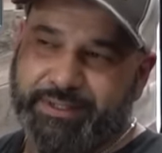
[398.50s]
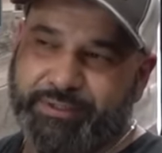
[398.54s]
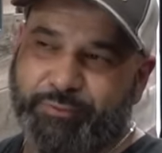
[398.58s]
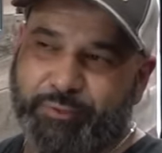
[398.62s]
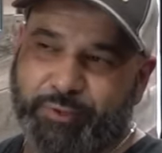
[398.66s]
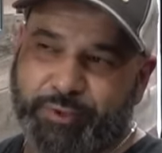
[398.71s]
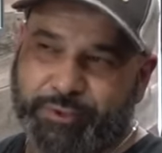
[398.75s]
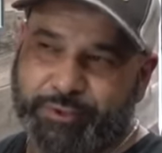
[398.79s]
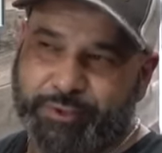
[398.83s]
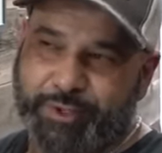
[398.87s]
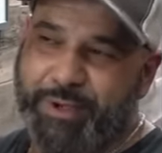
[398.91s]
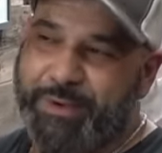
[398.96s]

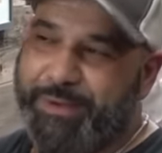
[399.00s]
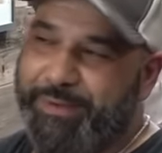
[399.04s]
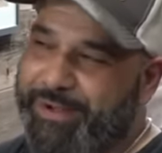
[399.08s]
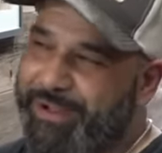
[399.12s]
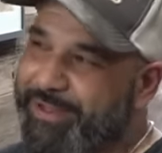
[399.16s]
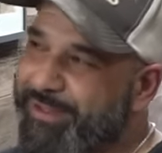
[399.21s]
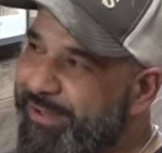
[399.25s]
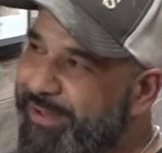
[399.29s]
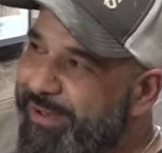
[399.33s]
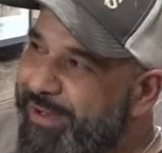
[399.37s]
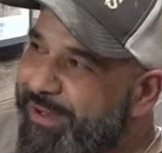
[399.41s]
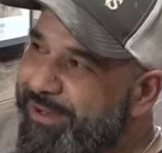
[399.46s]
Worked all
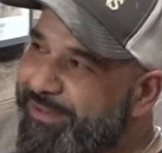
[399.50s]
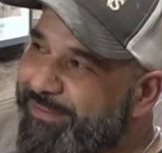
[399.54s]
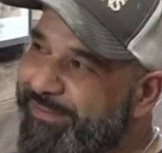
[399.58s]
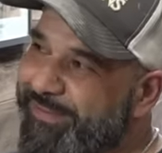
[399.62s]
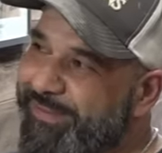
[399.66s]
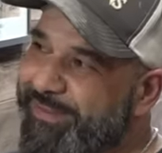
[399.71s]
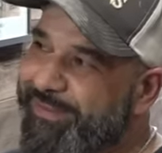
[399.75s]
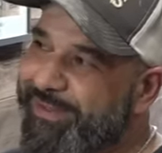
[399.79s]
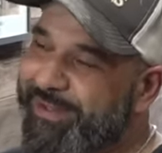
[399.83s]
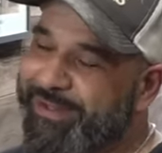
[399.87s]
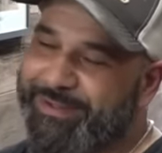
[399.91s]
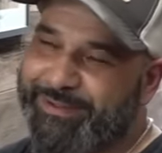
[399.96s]
my life,
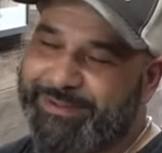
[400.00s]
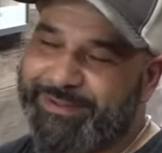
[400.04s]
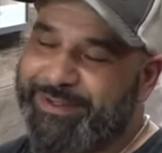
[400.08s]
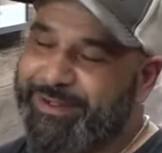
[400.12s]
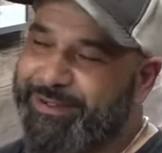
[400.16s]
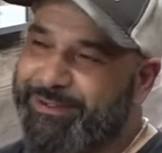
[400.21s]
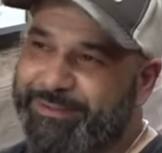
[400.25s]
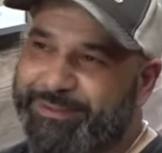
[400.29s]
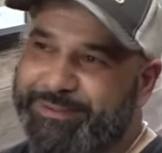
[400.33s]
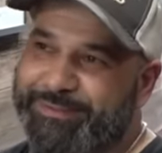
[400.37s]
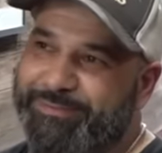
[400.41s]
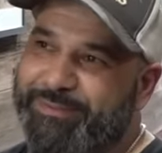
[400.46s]
and then
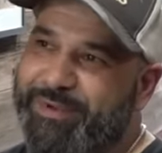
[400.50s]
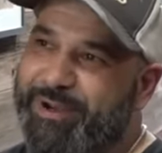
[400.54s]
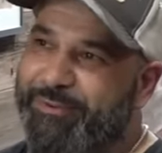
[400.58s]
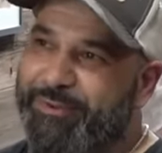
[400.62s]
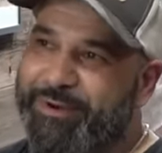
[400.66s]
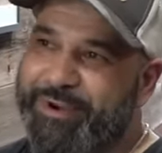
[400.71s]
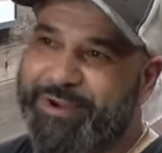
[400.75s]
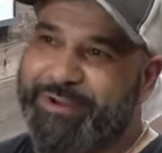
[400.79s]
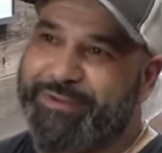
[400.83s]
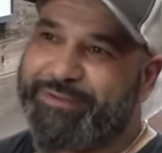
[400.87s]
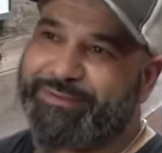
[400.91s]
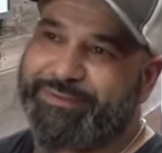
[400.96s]
hosted my
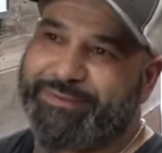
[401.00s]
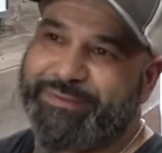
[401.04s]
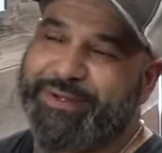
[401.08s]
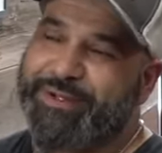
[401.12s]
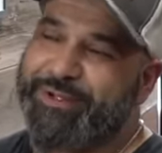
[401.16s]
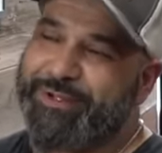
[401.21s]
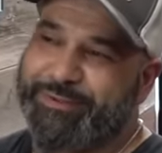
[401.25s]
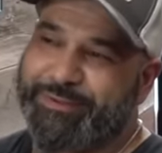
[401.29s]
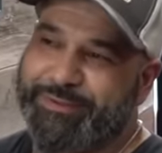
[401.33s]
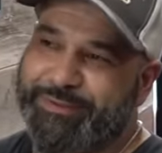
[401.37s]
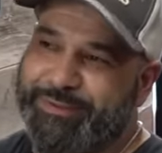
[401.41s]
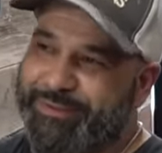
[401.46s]
wife
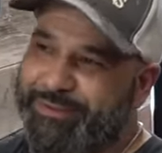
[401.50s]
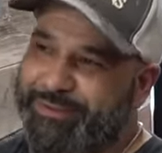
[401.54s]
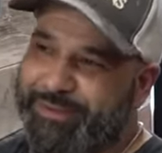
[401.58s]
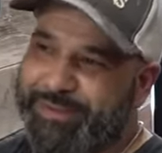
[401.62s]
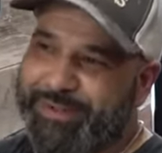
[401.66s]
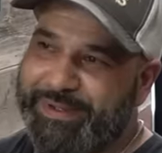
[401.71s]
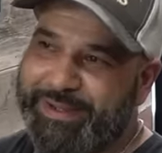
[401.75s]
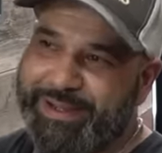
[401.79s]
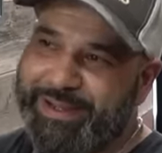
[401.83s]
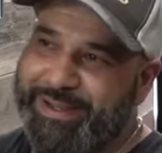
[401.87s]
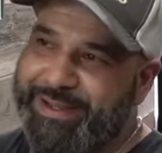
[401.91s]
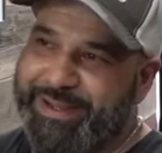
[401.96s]

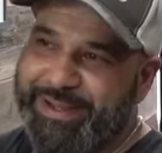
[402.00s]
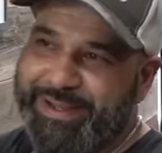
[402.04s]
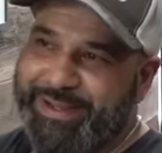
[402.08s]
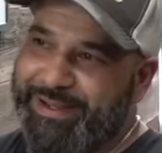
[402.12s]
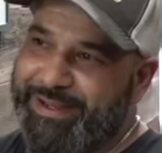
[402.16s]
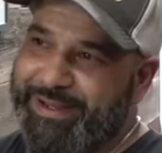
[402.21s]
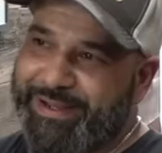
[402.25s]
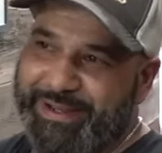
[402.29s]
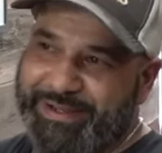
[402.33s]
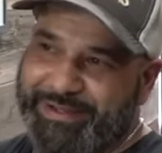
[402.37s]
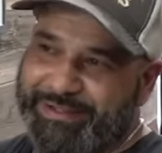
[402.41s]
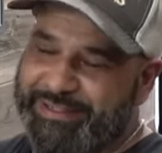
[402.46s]

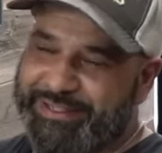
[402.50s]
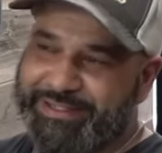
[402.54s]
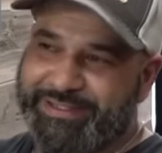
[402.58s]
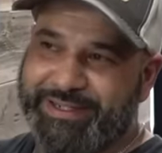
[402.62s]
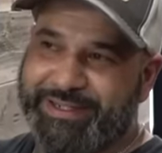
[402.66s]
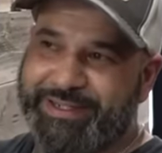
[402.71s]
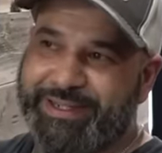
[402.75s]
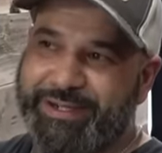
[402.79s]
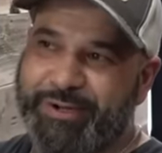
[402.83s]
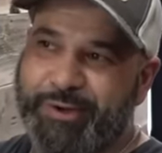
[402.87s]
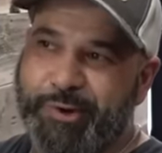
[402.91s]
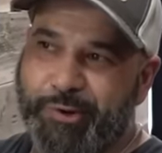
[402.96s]

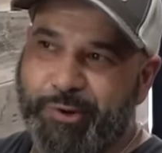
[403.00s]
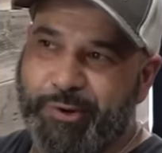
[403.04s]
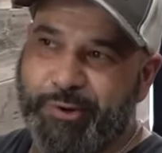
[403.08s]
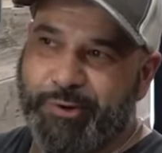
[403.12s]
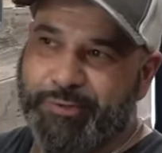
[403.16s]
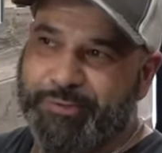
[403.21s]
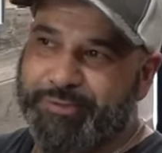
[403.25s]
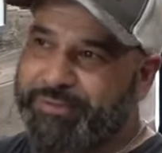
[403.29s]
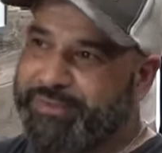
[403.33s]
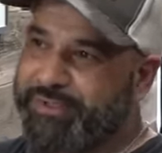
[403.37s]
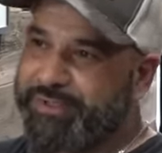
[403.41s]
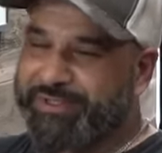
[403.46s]
sitting
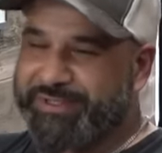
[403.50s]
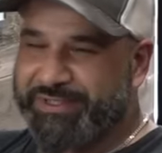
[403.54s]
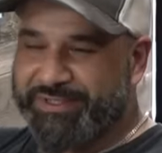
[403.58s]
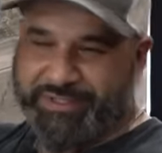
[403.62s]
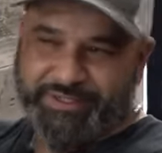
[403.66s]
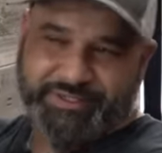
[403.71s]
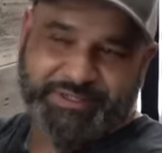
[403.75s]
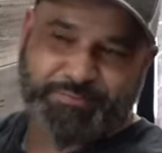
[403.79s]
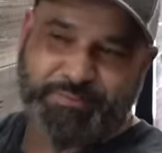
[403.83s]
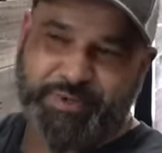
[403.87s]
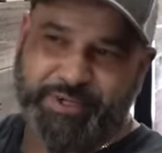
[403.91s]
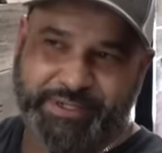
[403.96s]
home. This
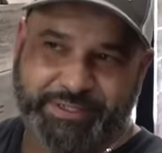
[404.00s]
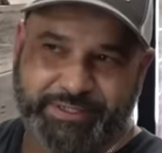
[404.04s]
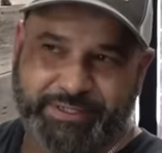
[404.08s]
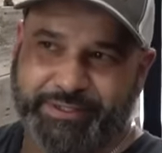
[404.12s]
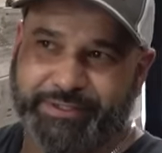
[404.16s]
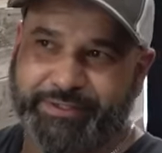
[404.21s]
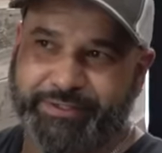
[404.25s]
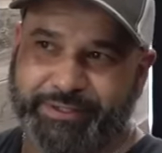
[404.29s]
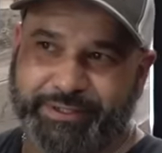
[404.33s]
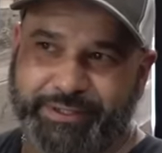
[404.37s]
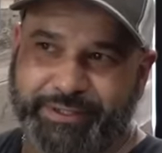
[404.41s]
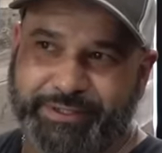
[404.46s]
is
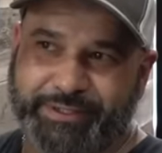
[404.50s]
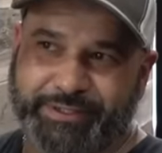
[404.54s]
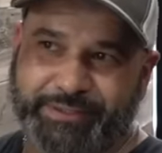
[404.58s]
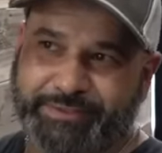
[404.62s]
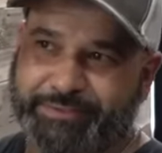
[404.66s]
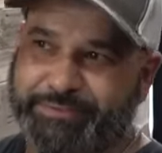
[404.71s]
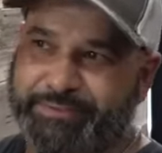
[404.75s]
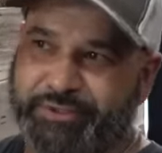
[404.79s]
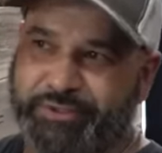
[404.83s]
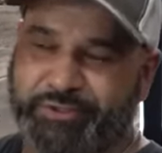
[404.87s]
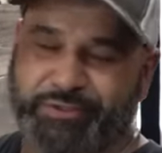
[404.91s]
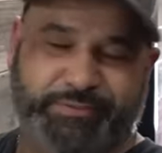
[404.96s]
basically
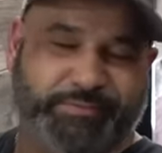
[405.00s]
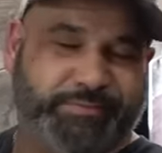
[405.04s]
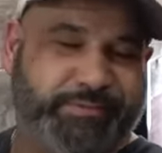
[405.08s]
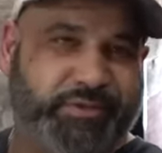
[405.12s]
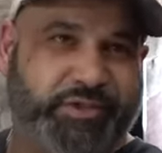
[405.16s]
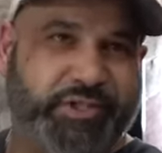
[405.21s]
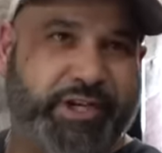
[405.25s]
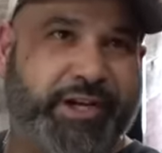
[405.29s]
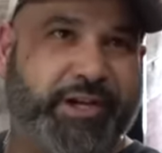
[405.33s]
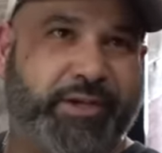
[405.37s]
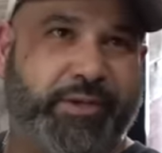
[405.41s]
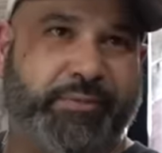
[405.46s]

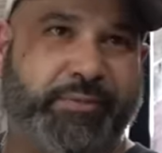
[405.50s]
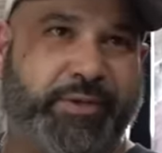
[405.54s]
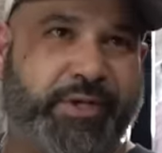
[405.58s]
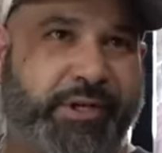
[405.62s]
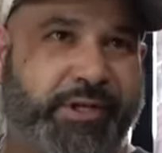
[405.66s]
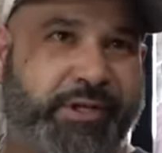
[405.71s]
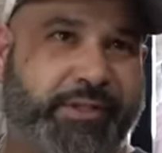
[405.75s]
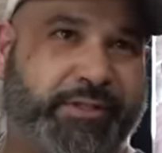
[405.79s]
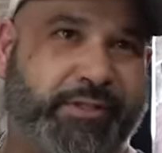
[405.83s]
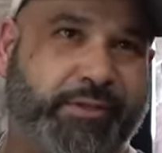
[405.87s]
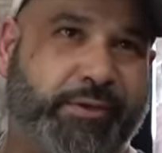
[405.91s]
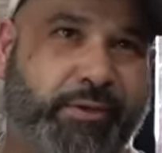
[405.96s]
jail, but I
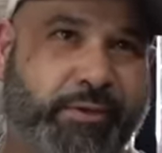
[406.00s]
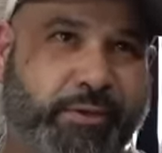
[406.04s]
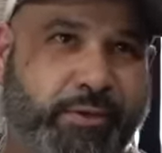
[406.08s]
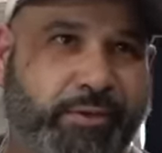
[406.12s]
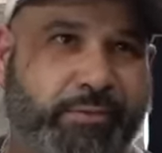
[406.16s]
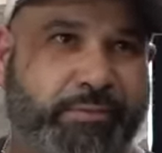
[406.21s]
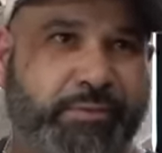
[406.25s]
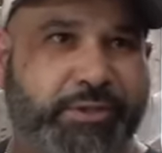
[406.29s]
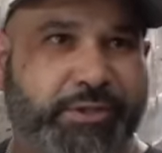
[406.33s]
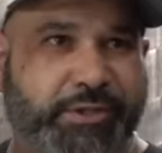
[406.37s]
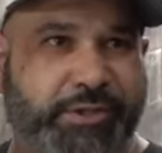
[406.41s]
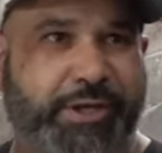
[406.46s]
get to go
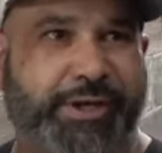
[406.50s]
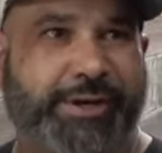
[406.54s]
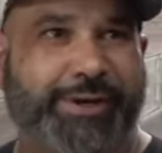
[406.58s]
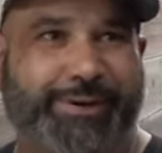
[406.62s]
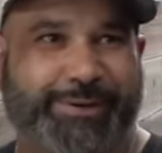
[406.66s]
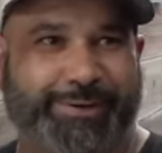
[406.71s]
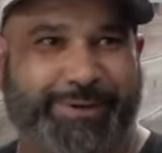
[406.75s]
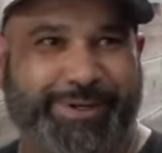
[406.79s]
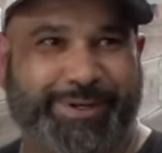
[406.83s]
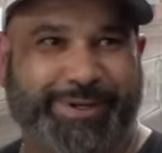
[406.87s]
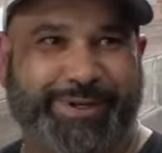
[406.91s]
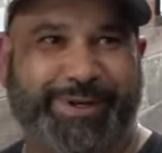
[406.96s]
home and shower.